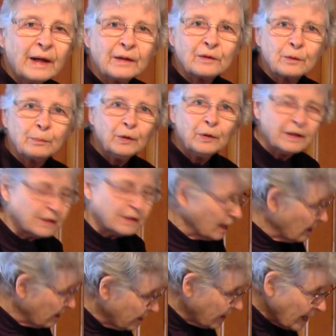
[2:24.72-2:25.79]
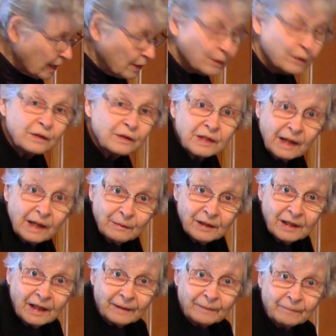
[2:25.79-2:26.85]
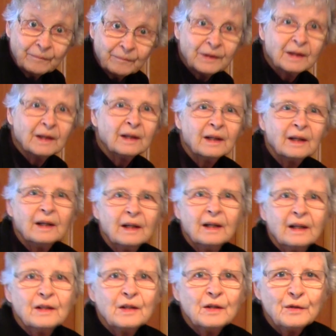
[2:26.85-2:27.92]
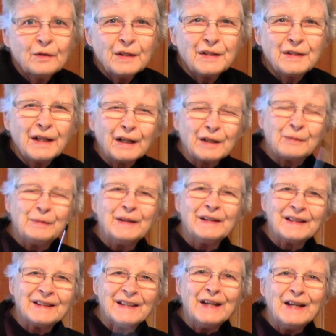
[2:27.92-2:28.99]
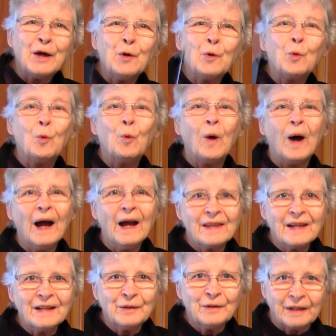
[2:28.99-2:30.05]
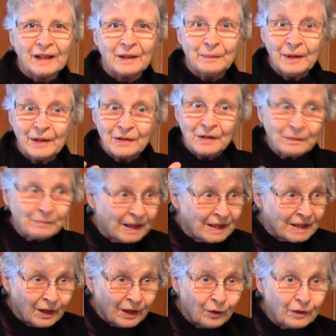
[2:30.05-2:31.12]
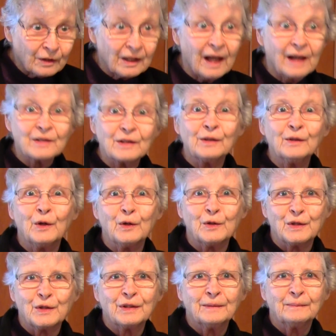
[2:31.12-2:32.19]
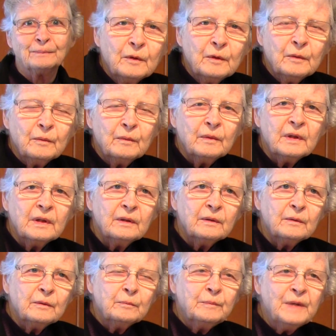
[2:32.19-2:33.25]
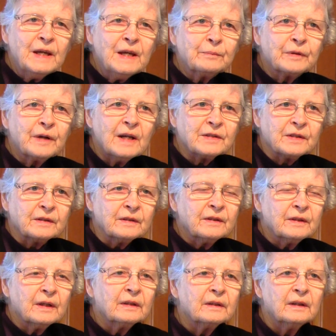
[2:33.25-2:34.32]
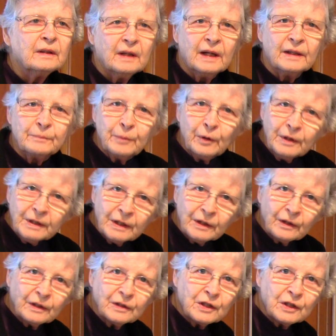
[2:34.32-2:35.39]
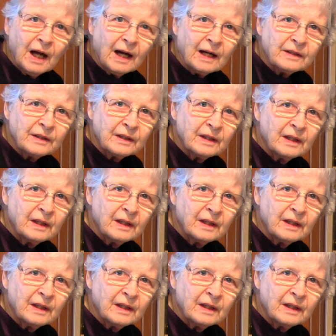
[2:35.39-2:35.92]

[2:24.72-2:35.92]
out to point. They do the same thing. This tells me that they know why they're doing it, because it makes the whole class alert. Being present and pointing on a chart